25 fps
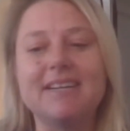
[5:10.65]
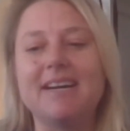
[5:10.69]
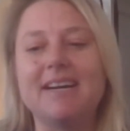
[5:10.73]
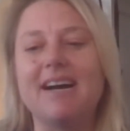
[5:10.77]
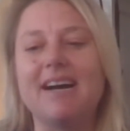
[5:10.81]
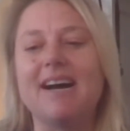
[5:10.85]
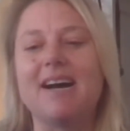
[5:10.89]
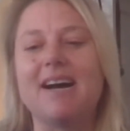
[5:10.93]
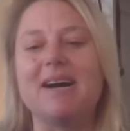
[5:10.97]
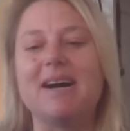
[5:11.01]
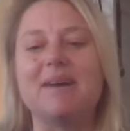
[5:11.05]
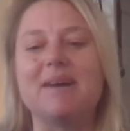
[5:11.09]

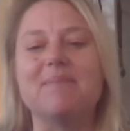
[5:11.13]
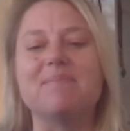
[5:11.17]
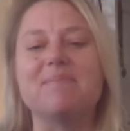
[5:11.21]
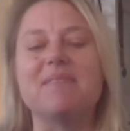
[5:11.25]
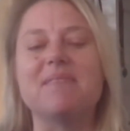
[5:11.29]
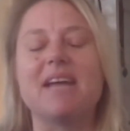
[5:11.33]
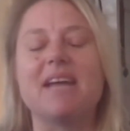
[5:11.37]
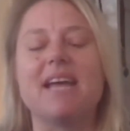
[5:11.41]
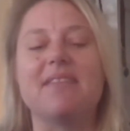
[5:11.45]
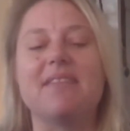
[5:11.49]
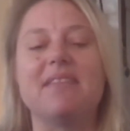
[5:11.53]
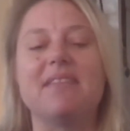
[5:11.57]

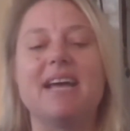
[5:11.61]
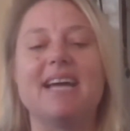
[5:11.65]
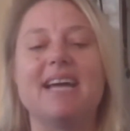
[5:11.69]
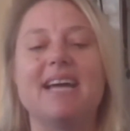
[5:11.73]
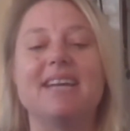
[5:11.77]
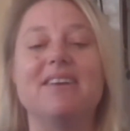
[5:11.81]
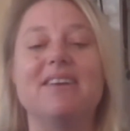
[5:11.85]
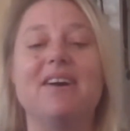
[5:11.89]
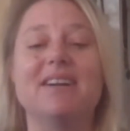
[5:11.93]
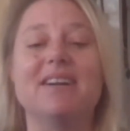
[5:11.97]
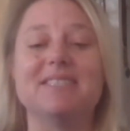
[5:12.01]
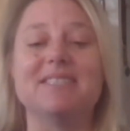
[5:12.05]
And
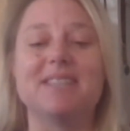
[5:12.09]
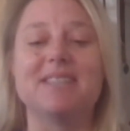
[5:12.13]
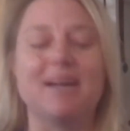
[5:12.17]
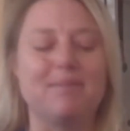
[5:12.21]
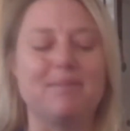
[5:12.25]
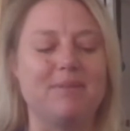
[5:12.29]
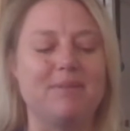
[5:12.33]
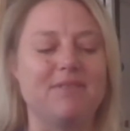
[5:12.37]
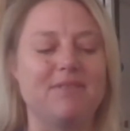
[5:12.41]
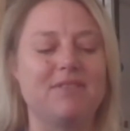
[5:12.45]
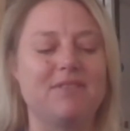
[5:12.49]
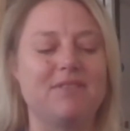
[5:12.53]
then on top
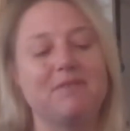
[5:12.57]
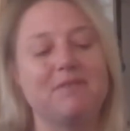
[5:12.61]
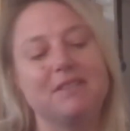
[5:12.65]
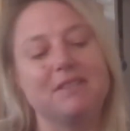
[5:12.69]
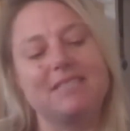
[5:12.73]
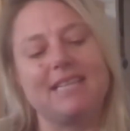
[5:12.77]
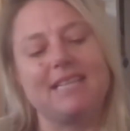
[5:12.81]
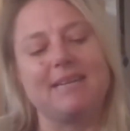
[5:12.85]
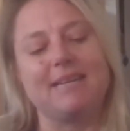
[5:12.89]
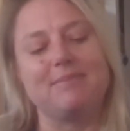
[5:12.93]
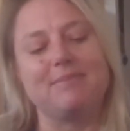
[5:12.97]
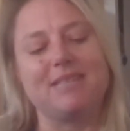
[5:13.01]
of the first
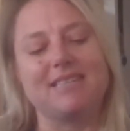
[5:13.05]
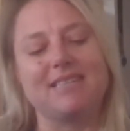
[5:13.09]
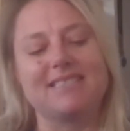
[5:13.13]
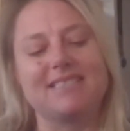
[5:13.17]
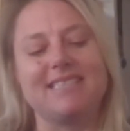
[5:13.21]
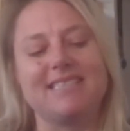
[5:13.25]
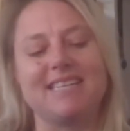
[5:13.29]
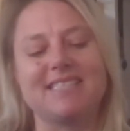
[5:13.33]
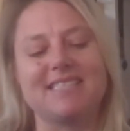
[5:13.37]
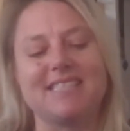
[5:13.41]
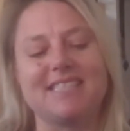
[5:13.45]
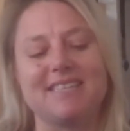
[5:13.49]
lame duck
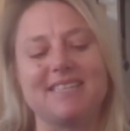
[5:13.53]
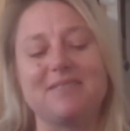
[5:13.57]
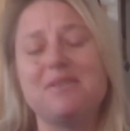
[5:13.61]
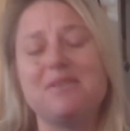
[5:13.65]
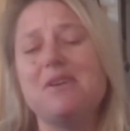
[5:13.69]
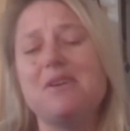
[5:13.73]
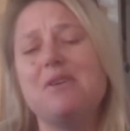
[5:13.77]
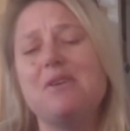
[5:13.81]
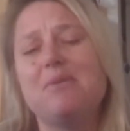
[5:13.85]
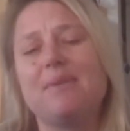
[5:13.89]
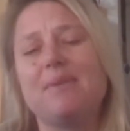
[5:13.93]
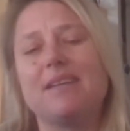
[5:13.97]
session,
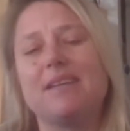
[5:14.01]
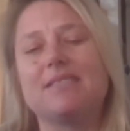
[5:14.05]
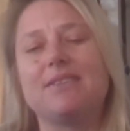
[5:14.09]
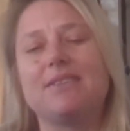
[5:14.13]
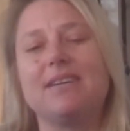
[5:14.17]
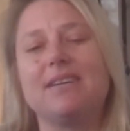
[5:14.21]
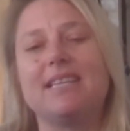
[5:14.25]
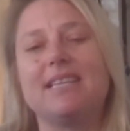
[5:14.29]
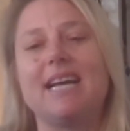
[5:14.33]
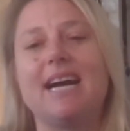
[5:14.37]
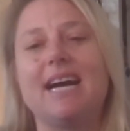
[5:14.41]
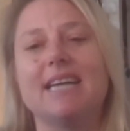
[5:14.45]
we also
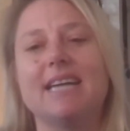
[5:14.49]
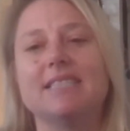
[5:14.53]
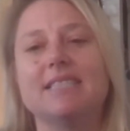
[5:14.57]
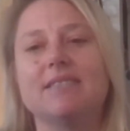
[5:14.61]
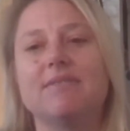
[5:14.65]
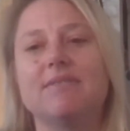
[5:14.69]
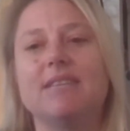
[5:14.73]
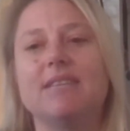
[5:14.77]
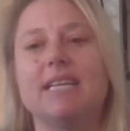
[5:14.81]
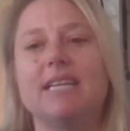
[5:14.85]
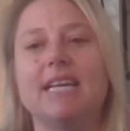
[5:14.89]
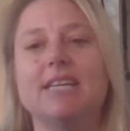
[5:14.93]
had the eyes
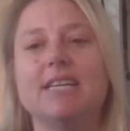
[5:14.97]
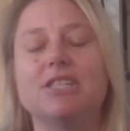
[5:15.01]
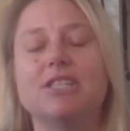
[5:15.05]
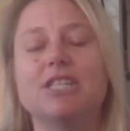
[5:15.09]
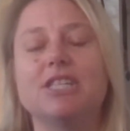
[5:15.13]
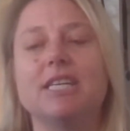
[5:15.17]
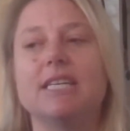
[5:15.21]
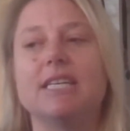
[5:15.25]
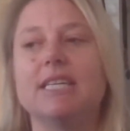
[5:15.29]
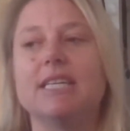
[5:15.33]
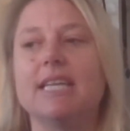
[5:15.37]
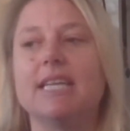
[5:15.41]
of the
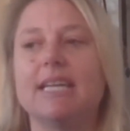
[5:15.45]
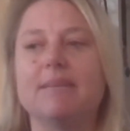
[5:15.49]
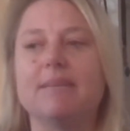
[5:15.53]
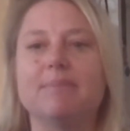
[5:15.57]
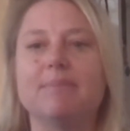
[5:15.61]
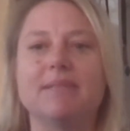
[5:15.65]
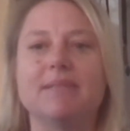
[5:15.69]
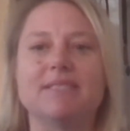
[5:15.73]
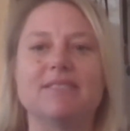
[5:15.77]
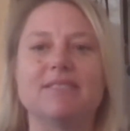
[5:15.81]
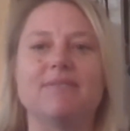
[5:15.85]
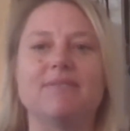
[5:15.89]
nation in
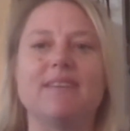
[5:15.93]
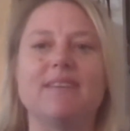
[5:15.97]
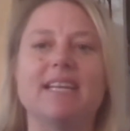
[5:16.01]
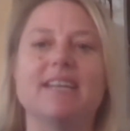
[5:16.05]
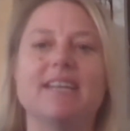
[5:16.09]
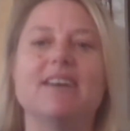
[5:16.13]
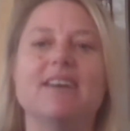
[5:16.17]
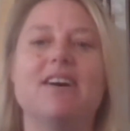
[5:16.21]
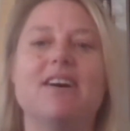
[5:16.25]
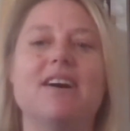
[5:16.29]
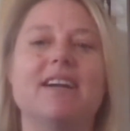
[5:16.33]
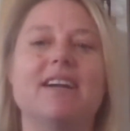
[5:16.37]

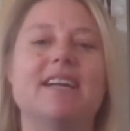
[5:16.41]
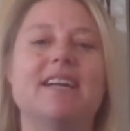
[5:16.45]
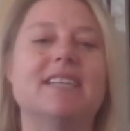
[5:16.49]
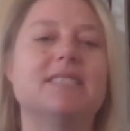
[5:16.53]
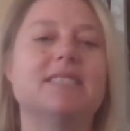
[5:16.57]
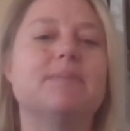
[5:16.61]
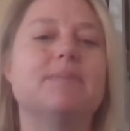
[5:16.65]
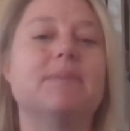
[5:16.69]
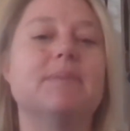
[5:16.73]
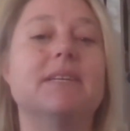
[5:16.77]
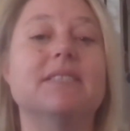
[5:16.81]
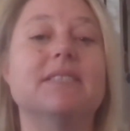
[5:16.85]
Pennsylvania on
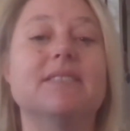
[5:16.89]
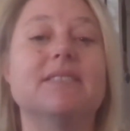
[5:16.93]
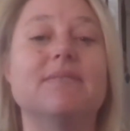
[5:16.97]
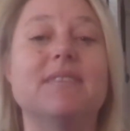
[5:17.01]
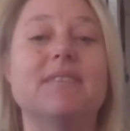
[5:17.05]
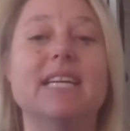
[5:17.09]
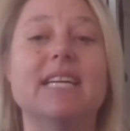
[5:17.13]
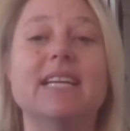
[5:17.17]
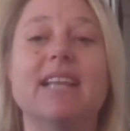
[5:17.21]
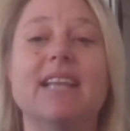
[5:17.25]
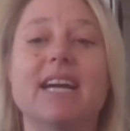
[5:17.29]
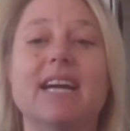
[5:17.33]
us because of
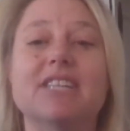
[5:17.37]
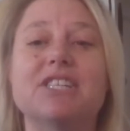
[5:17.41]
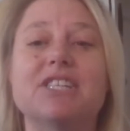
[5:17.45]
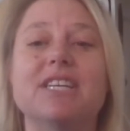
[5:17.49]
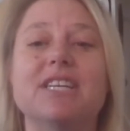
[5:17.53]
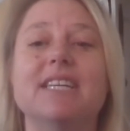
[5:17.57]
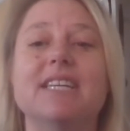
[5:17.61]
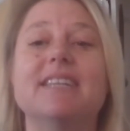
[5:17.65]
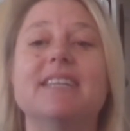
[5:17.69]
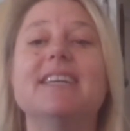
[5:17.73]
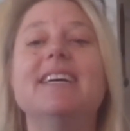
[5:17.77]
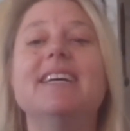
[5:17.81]
the
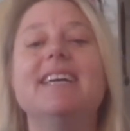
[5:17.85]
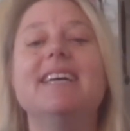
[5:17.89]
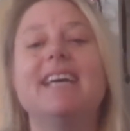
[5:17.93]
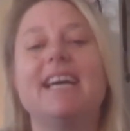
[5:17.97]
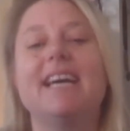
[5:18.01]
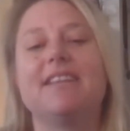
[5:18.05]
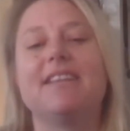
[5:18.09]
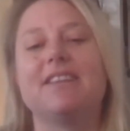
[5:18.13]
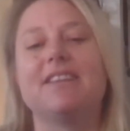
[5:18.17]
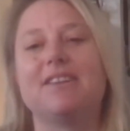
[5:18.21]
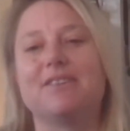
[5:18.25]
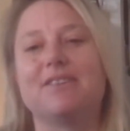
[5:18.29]
election,
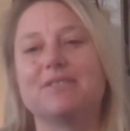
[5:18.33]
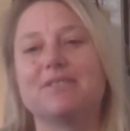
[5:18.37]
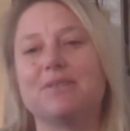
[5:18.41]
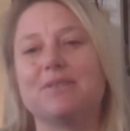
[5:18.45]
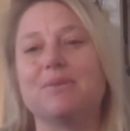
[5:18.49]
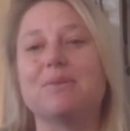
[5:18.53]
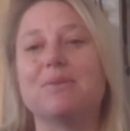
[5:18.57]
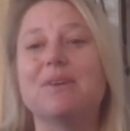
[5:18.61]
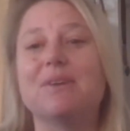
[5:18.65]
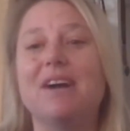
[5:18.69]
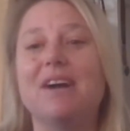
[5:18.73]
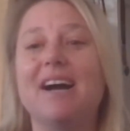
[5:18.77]
and then
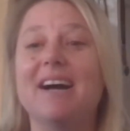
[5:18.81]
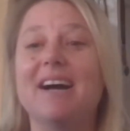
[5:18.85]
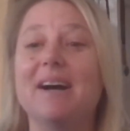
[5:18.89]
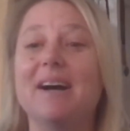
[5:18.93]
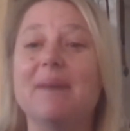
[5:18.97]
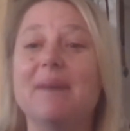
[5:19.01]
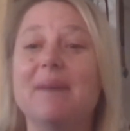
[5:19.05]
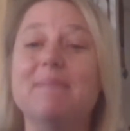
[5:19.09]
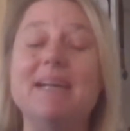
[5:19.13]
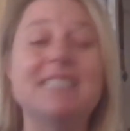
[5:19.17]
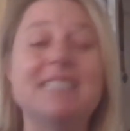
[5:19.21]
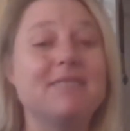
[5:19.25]
also
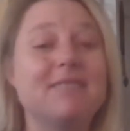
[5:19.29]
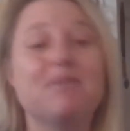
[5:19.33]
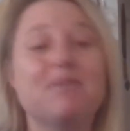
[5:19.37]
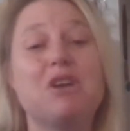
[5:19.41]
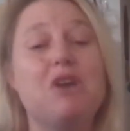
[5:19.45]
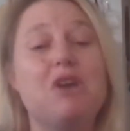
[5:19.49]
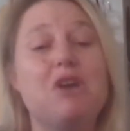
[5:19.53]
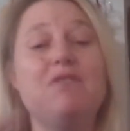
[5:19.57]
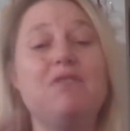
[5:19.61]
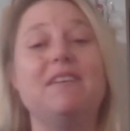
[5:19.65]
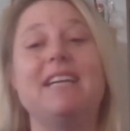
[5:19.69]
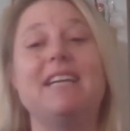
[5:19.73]
a massive
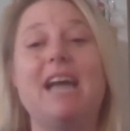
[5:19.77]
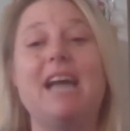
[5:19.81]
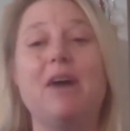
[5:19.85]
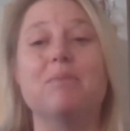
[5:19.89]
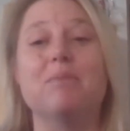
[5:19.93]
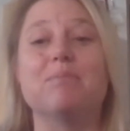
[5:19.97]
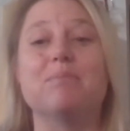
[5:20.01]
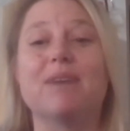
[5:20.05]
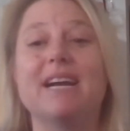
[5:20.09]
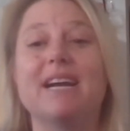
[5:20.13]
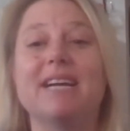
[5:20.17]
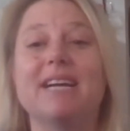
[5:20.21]
COVID
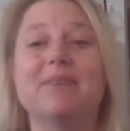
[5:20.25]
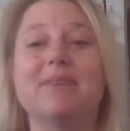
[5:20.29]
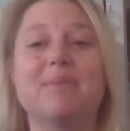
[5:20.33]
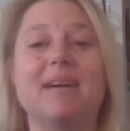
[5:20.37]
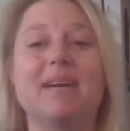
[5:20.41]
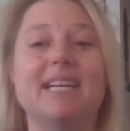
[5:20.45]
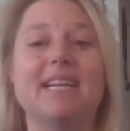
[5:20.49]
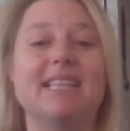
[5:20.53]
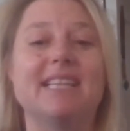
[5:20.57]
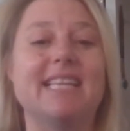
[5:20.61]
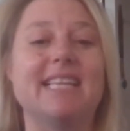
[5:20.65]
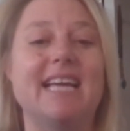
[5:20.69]
outbreak
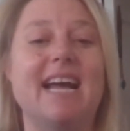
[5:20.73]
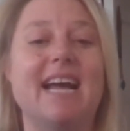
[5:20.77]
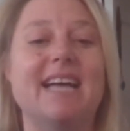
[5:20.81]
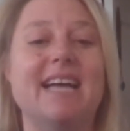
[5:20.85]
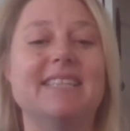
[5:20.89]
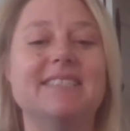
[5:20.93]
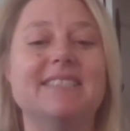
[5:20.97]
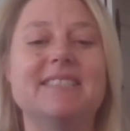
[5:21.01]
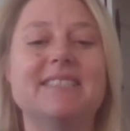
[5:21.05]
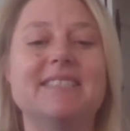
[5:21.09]
right at the end.